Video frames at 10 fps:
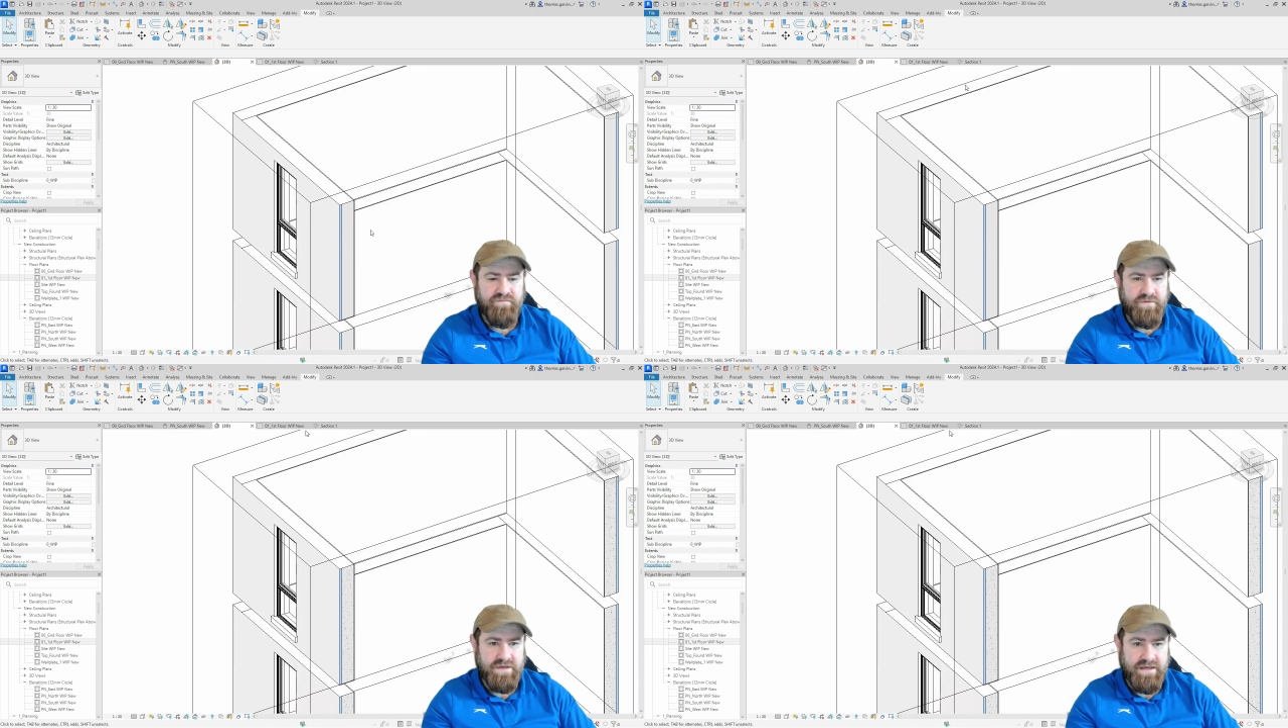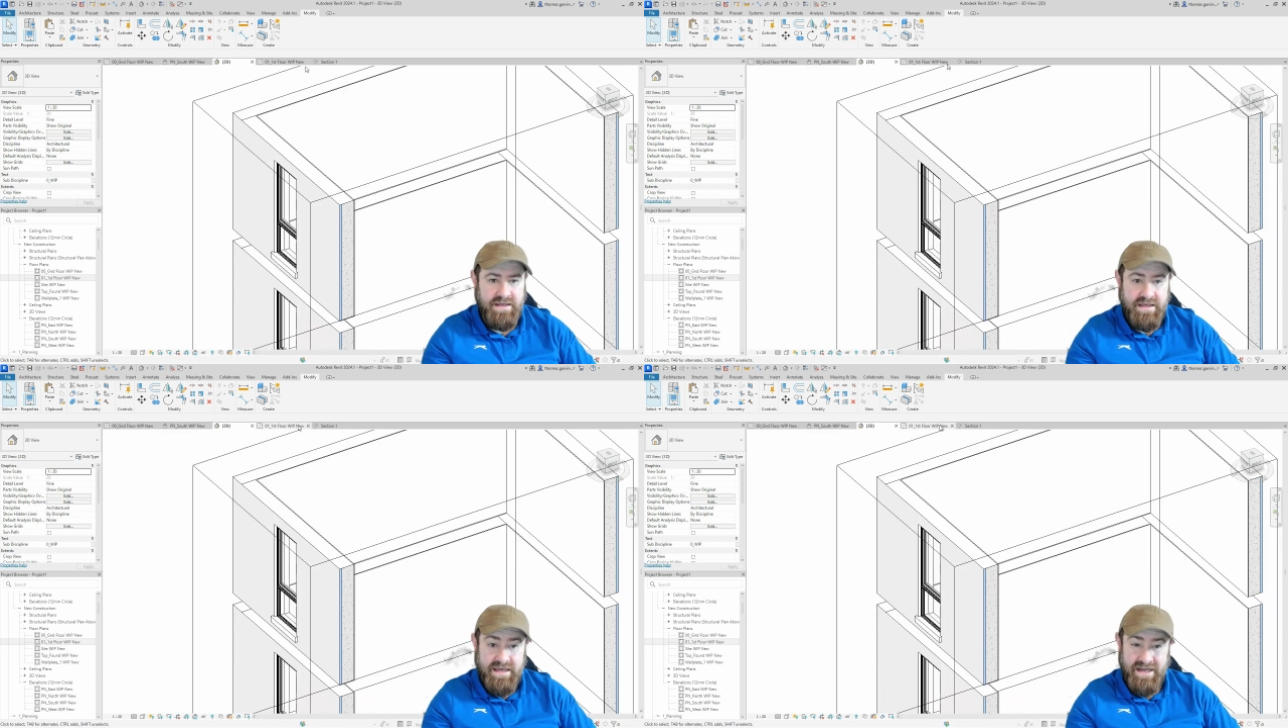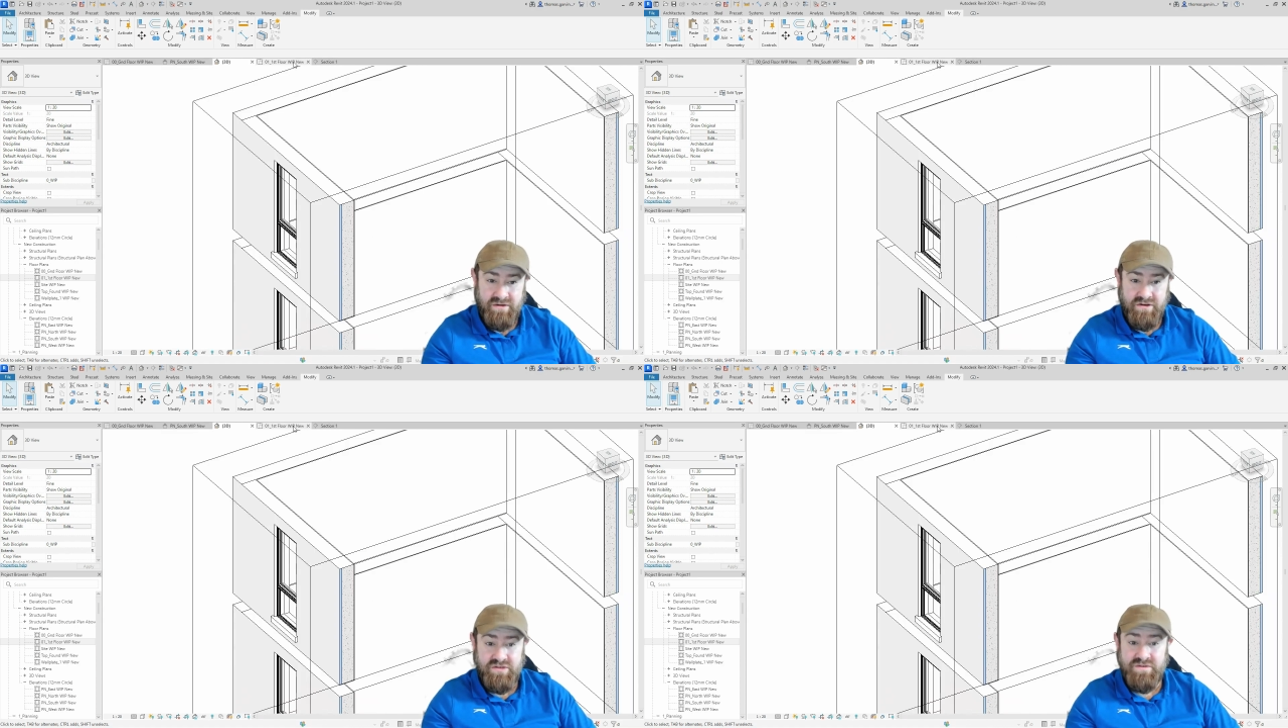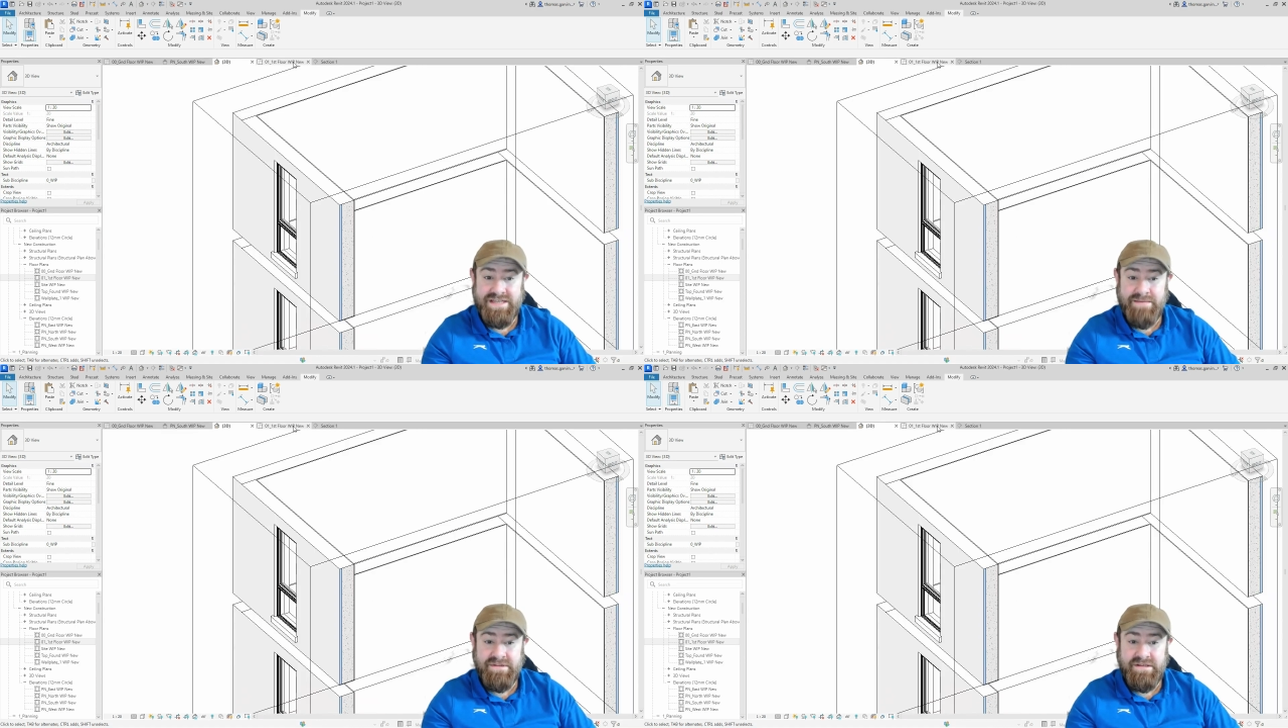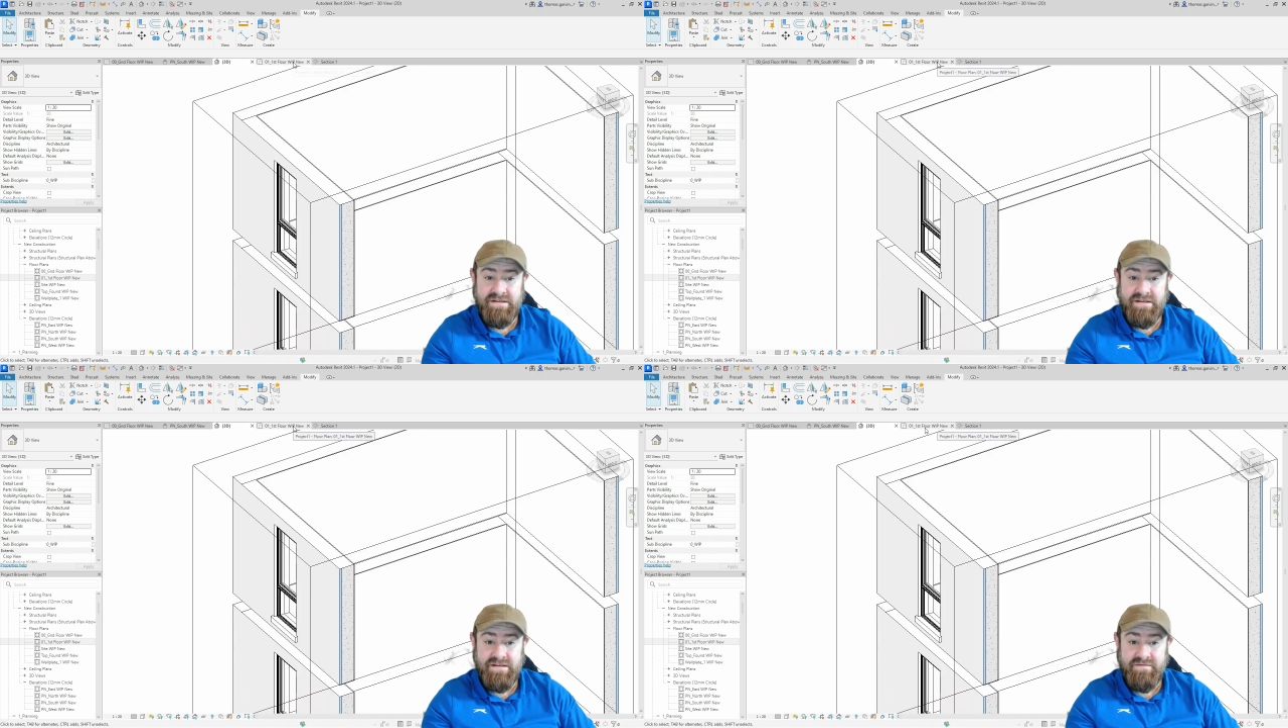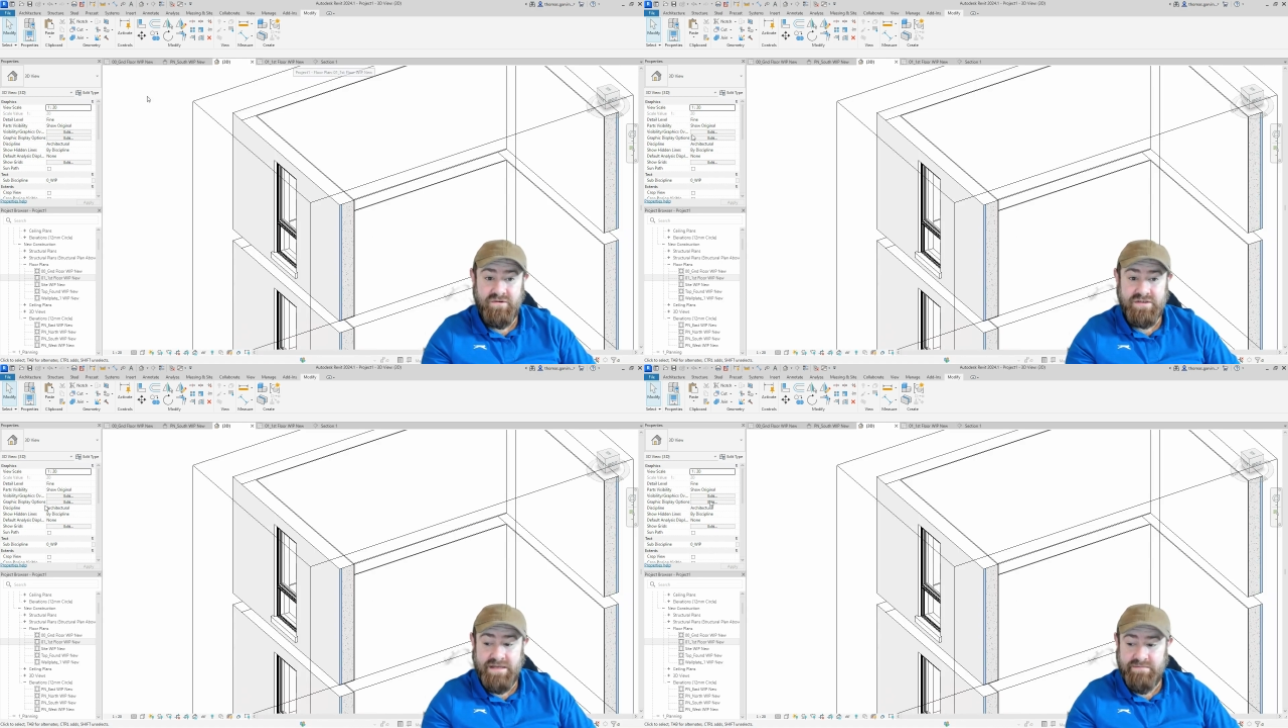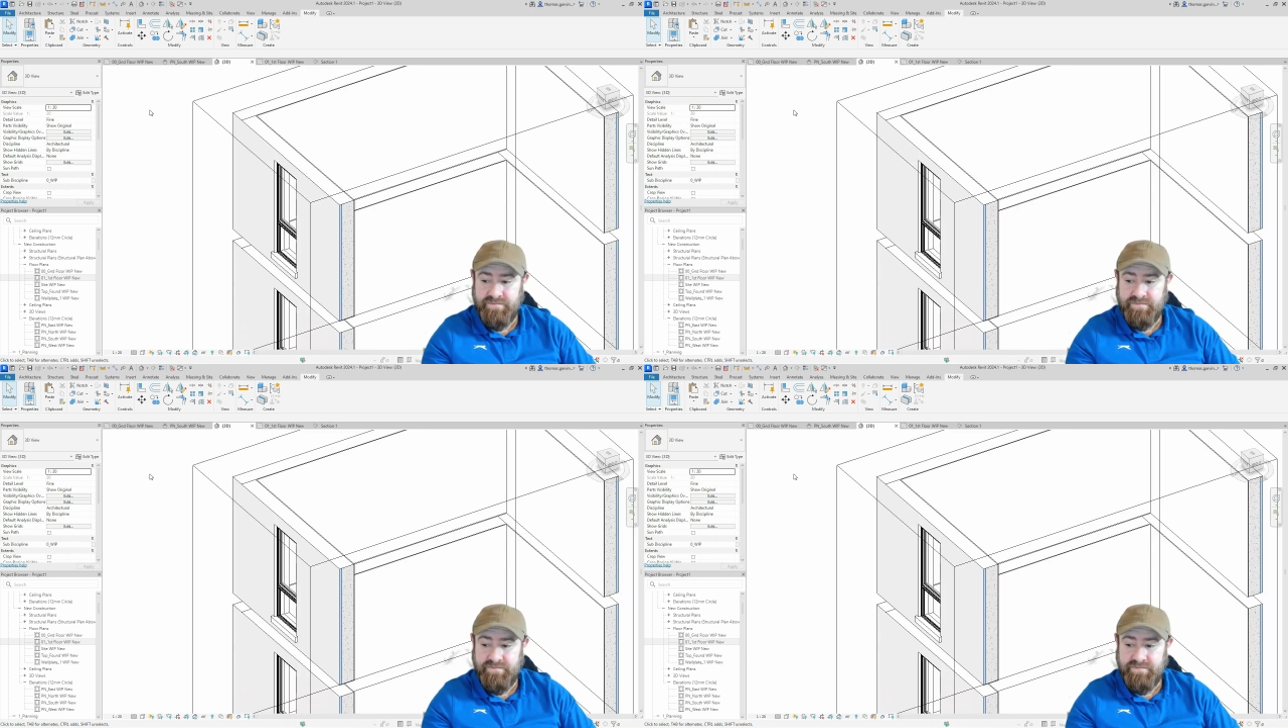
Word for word: Okay, and I'm going to do the same with the, the, the floor slab.